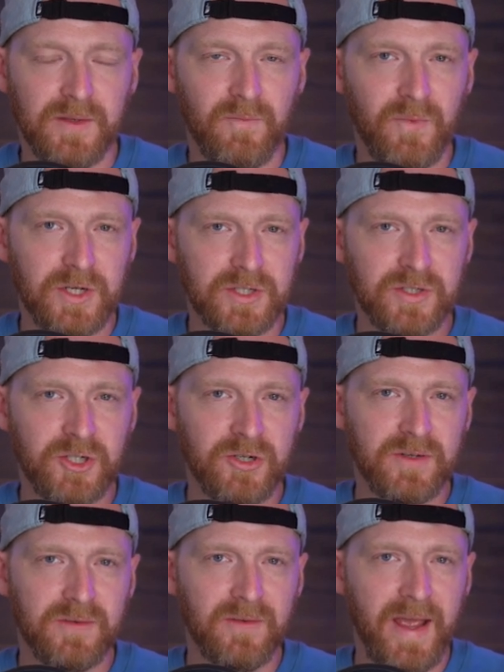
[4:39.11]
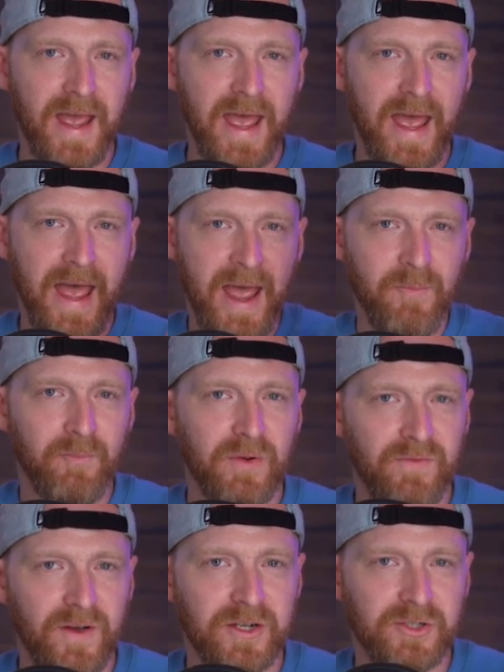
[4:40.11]
which should
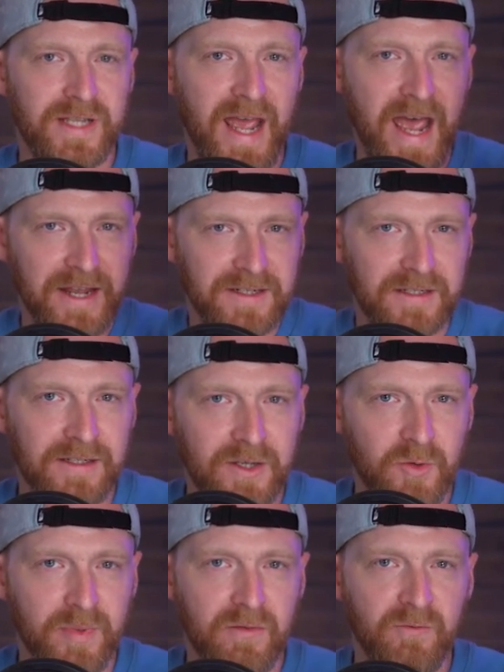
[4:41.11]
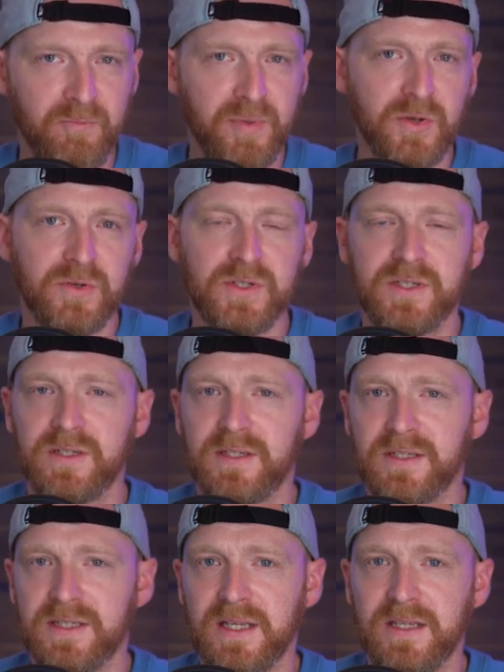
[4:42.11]
amplify and just add a little bit of a boost
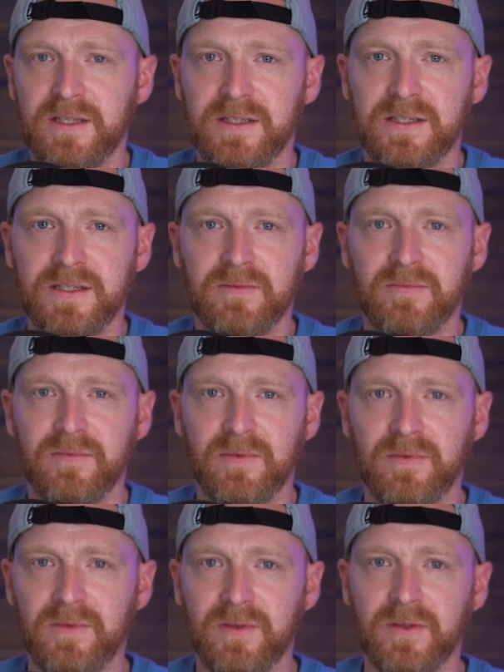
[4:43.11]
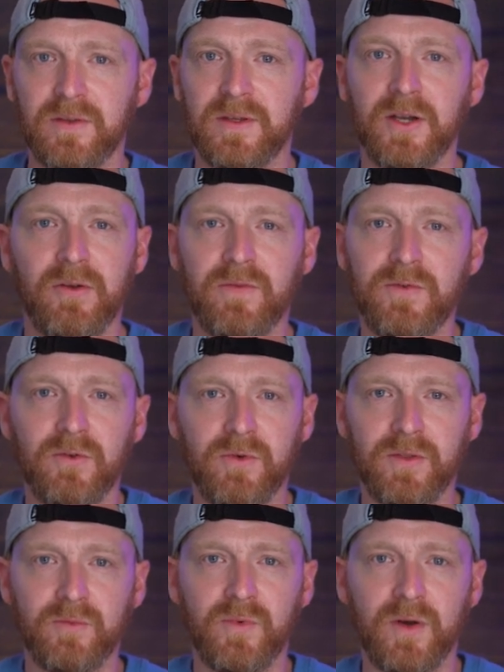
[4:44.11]
to scenes that, you know, if you're
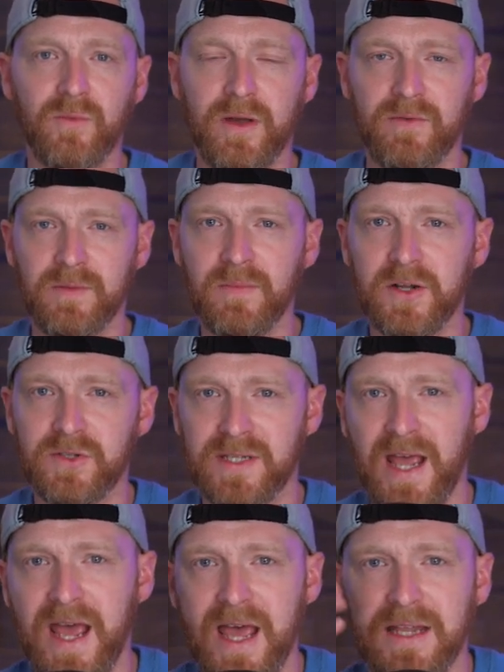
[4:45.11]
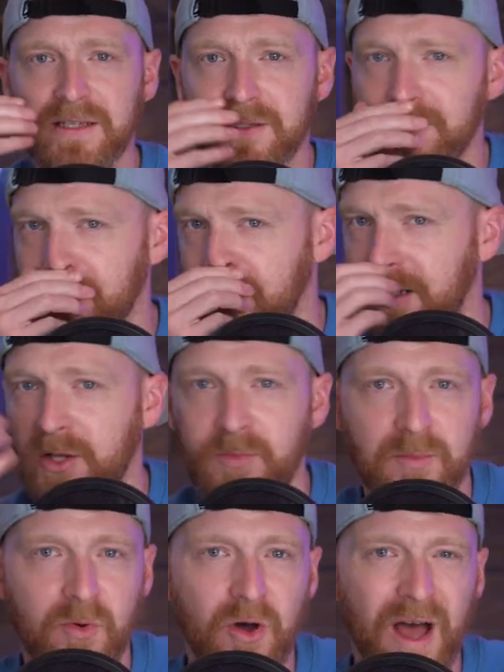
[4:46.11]
on the run or whatever, it might just add a little
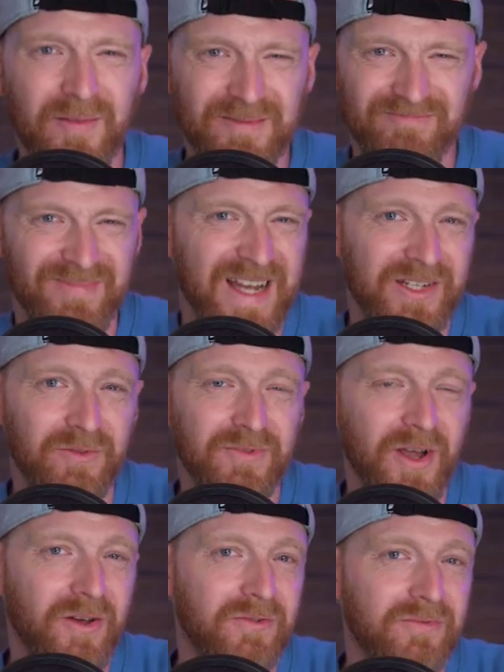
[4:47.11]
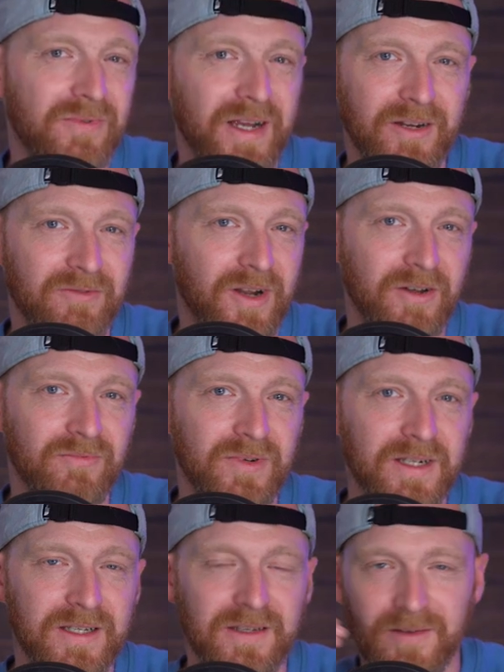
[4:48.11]
bit more. I don't know
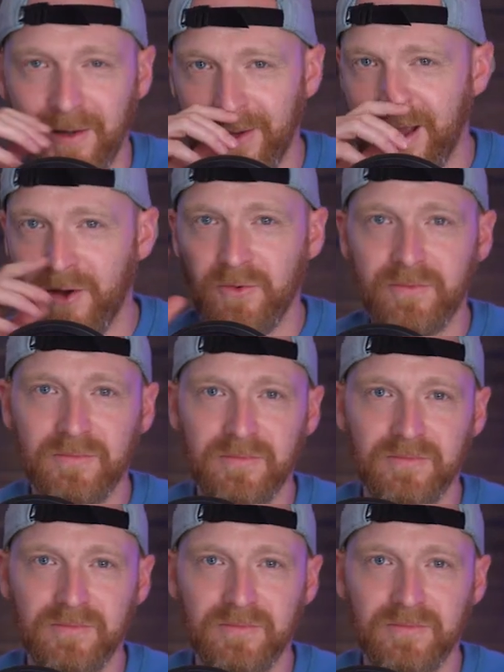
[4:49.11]
really how